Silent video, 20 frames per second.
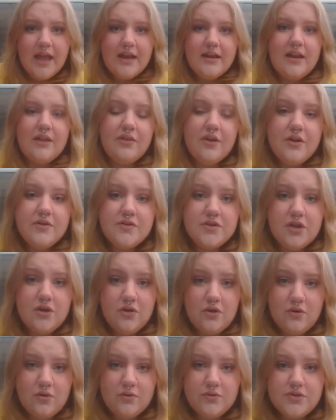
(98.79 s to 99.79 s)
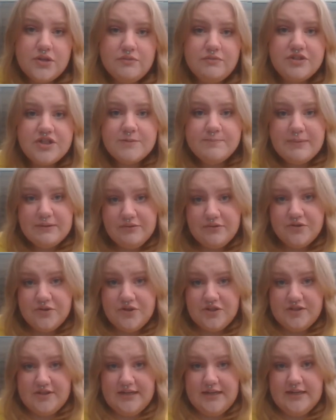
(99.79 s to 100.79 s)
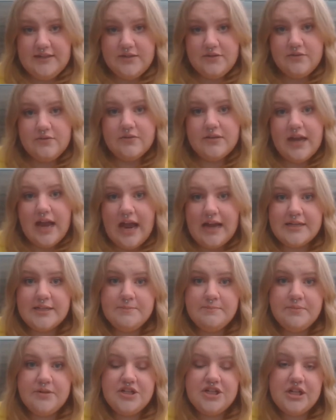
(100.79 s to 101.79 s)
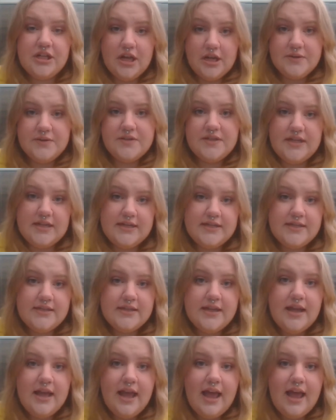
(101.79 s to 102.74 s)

Now, those can cause a respiratory disease called aspergillosis.